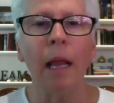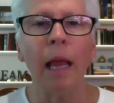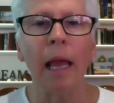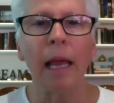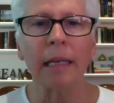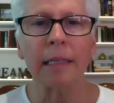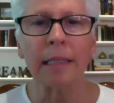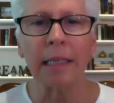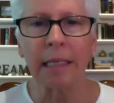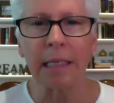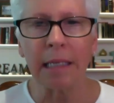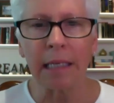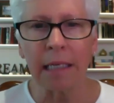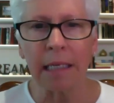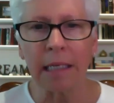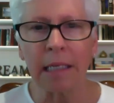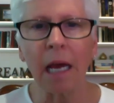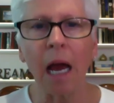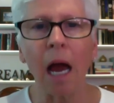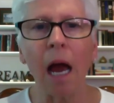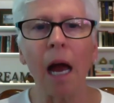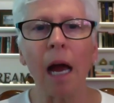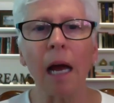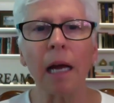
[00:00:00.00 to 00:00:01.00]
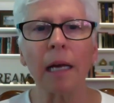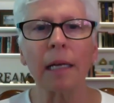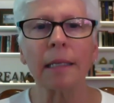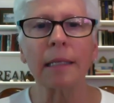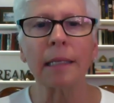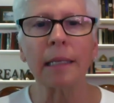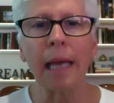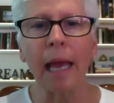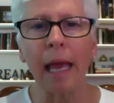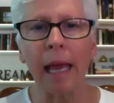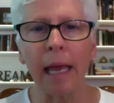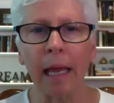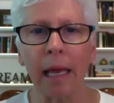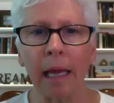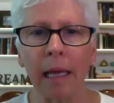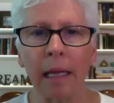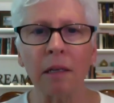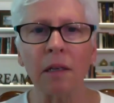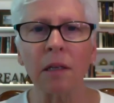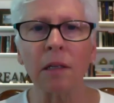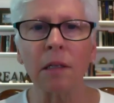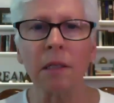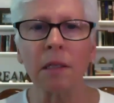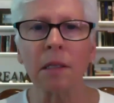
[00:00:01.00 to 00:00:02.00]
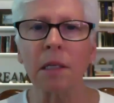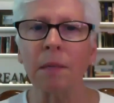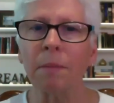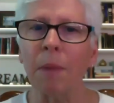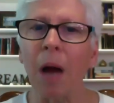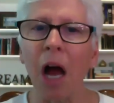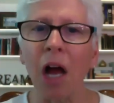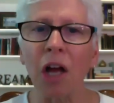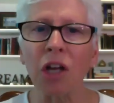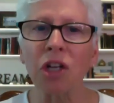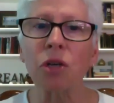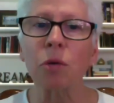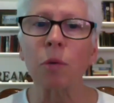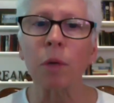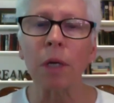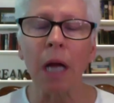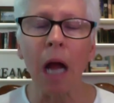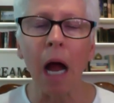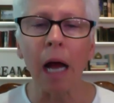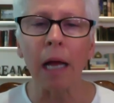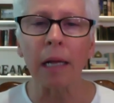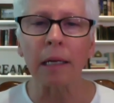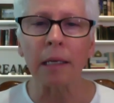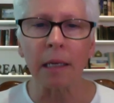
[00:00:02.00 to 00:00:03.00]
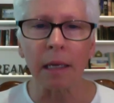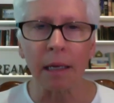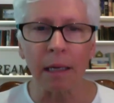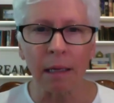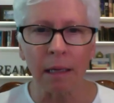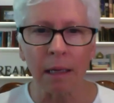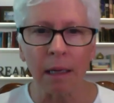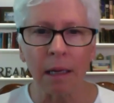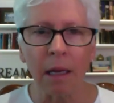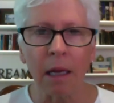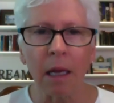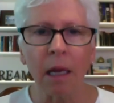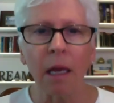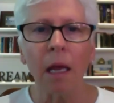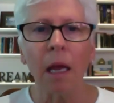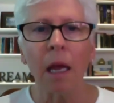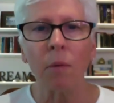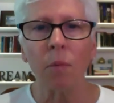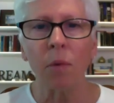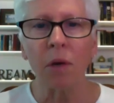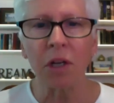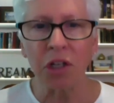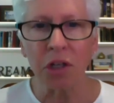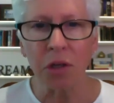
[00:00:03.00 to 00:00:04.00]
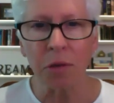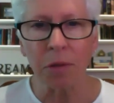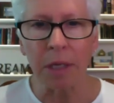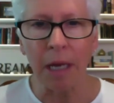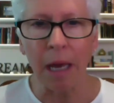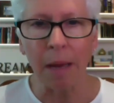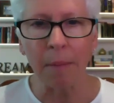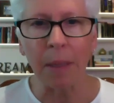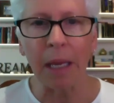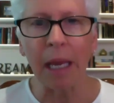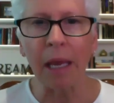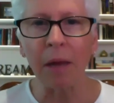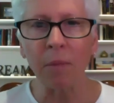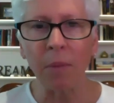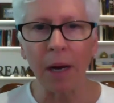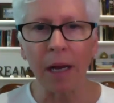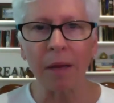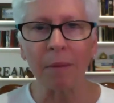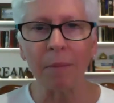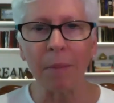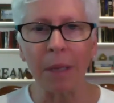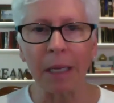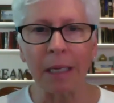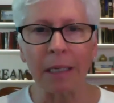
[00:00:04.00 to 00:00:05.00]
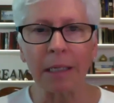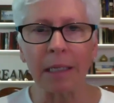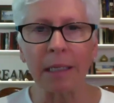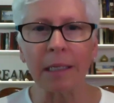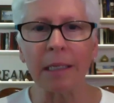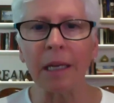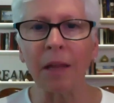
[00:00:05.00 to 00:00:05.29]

as a detox and some ashwagandha, which Debbie had recommended.